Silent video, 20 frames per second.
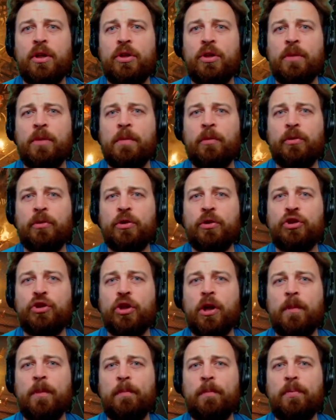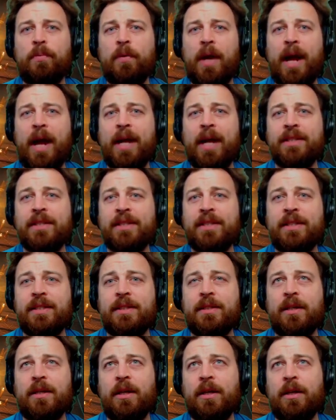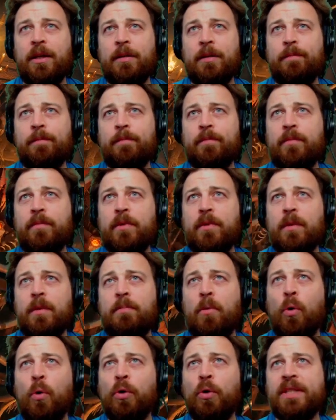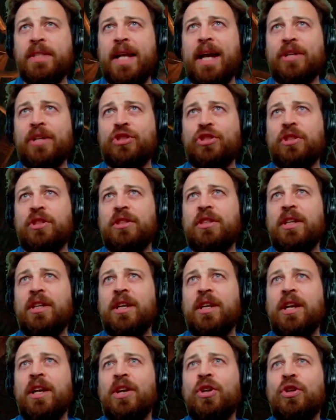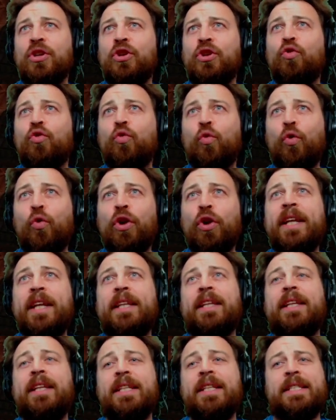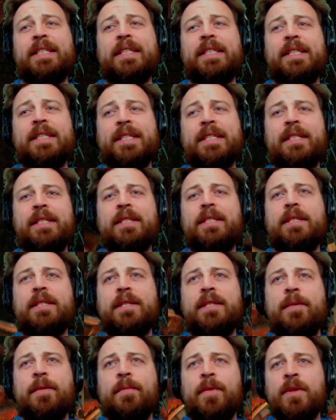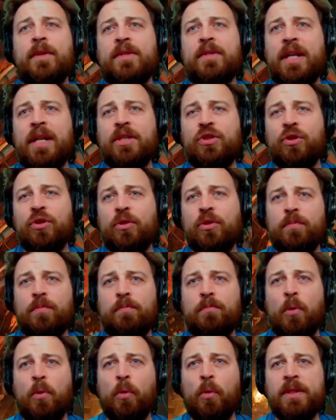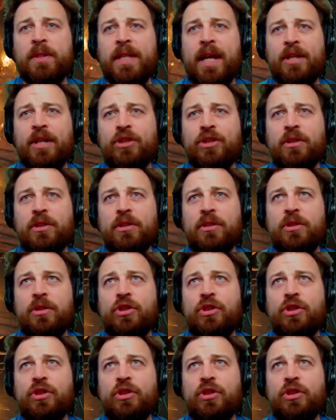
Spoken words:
You're gonna be able to jump as a bonus action, great distances. So that's your bonus action.